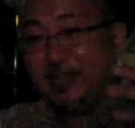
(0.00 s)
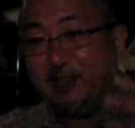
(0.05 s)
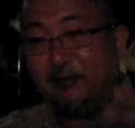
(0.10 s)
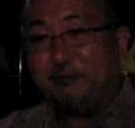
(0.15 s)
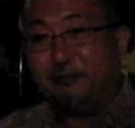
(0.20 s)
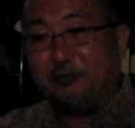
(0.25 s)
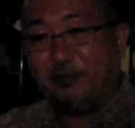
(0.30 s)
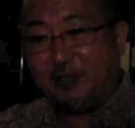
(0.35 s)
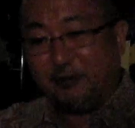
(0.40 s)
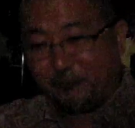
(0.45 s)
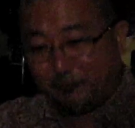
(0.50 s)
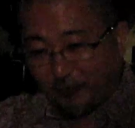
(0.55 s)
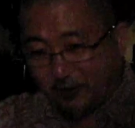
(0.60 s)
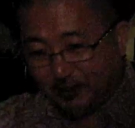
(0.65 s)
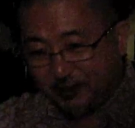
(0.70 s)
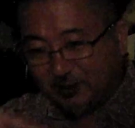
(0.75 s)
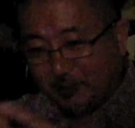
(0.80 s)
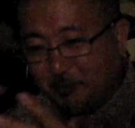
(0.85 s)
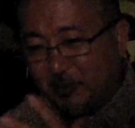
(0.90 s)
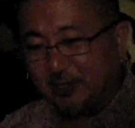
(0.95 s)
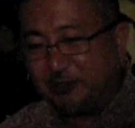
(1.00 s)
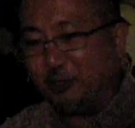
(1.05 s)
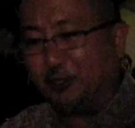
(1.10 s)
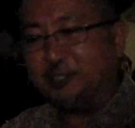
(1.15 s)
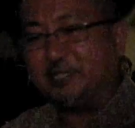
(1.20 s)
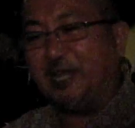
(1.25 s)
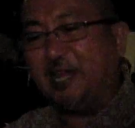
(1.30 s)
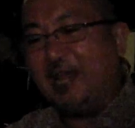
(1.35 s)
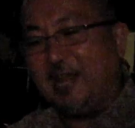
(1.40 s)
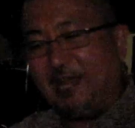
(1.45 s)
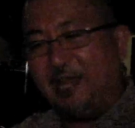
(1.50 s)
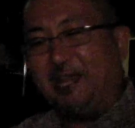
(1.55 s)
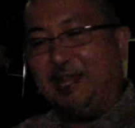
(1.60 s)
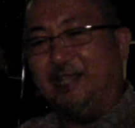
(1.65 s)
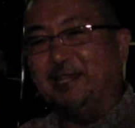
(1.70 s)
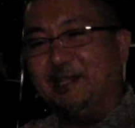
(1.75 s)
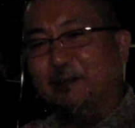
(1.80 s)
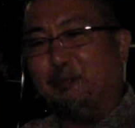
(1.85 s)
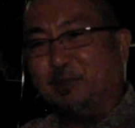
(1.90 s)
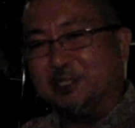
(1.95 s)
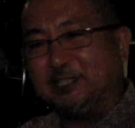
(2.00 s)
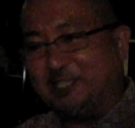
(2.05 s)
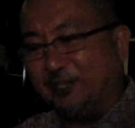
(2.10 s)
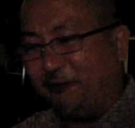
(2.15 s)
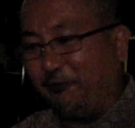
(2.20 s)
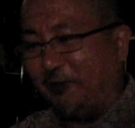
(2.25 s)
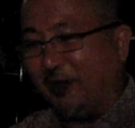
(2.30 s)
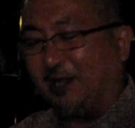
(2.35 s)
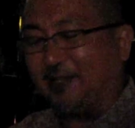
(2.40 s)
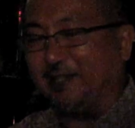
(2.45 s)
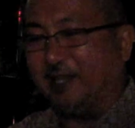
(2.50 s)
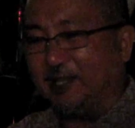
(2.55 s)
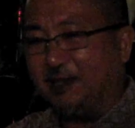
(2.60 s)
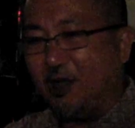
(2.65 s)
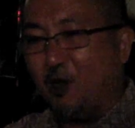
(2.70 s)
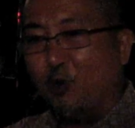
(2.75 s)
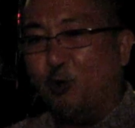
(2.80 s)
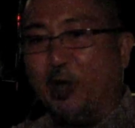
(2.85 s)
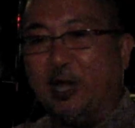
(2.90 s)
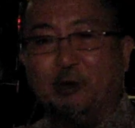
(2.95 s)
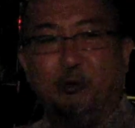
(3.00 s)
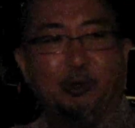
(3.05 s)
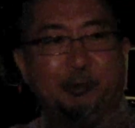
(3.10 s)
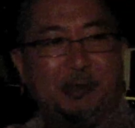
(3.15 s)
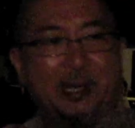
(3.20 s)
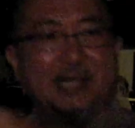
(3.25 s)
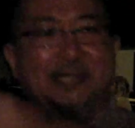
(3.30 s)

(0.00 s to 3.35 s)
If the military is a he'e in the Pacific, then Hawaii would be